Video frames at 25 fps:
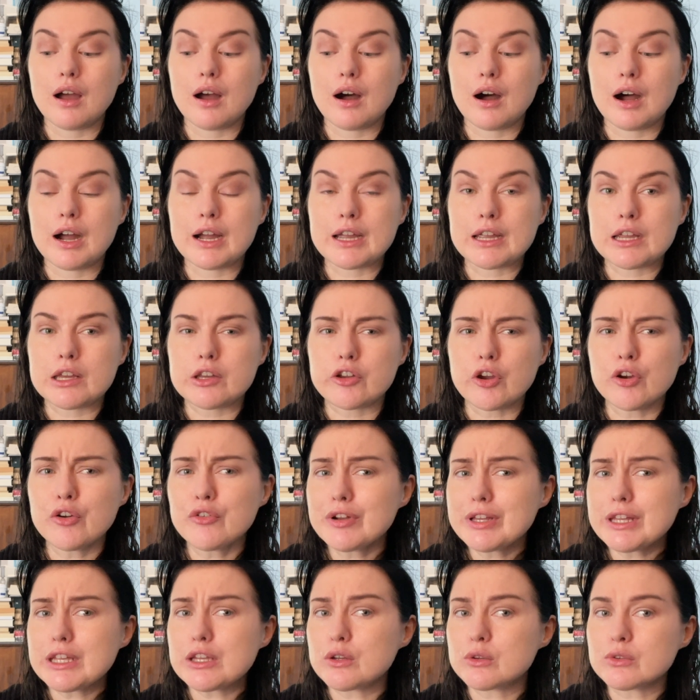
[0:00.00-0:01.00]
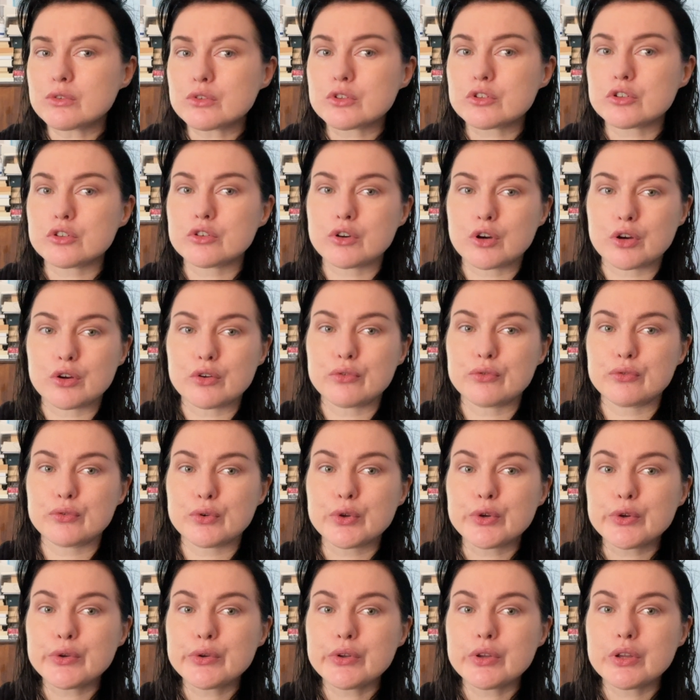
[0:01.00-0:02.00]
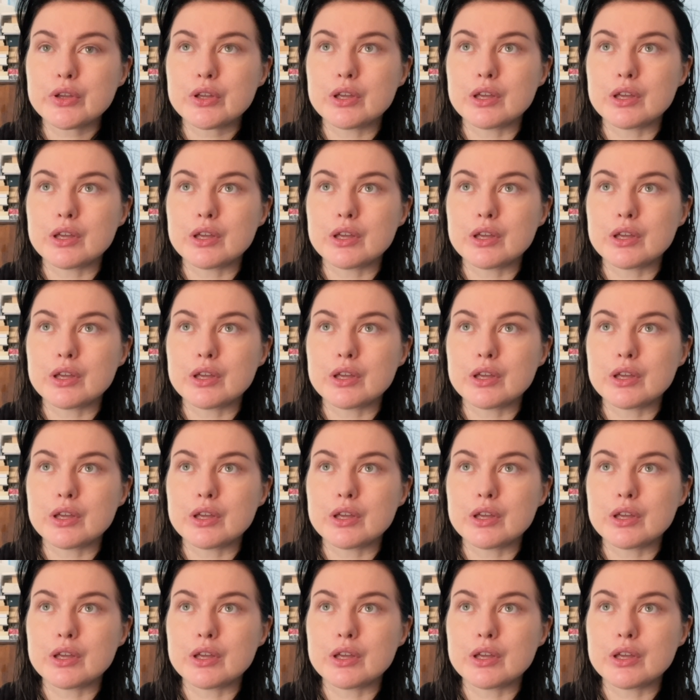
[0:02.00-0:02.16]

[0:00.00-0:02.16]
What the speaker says: I don't really use it to grow food.